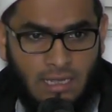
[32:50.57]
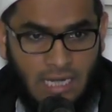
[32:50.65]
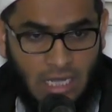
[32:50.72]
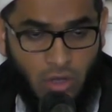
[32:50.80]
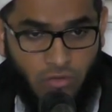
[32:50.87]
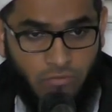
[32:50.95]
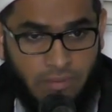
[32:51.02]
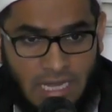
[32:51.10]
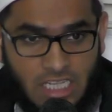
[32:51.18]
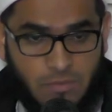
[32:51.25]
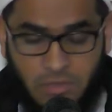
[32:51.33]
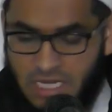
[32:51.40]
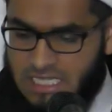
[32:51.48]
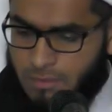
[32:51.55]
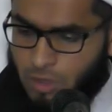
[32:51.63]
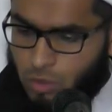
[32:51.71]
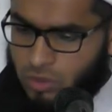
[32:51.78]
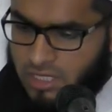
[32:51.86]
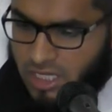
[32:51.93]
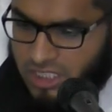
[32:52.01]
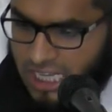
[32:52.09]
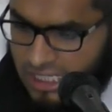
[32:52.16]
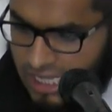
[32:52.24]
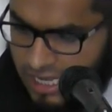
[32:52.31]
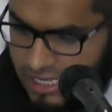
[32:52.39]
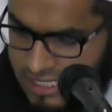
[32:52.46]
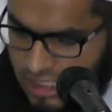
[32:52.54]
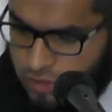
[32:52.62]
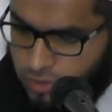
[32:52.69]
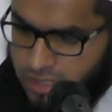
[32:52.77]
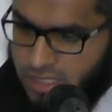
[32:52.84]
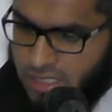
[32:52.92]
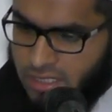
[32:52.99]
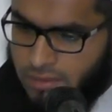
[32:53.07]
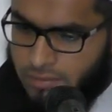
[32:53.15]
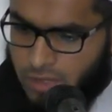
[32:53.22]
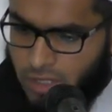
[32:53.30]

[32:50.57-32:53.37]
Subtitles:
Lack of balance meaning something was exaggerated.